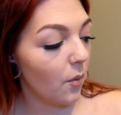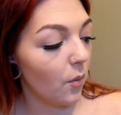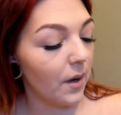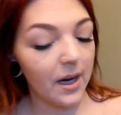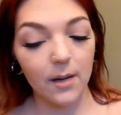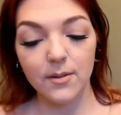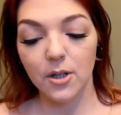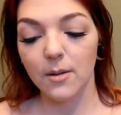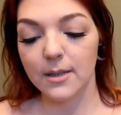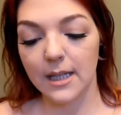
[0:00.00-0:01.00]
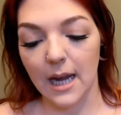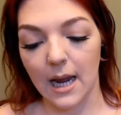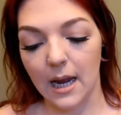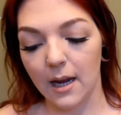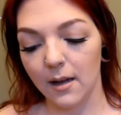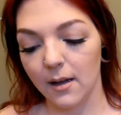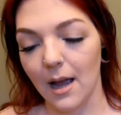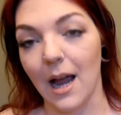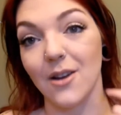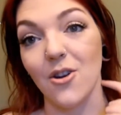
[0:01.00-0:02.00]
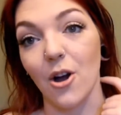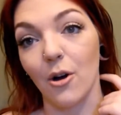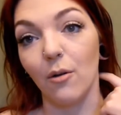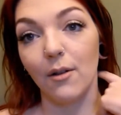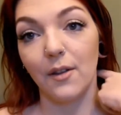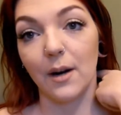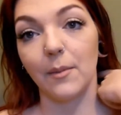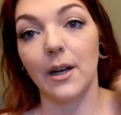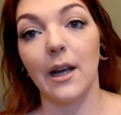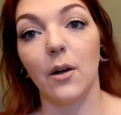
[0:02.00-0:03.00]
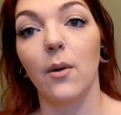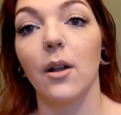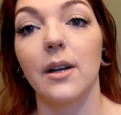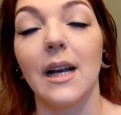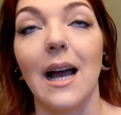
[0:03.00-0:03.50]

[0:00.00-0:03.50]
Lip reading: when it comes to Urban Decay, I know that I'm going to get quality.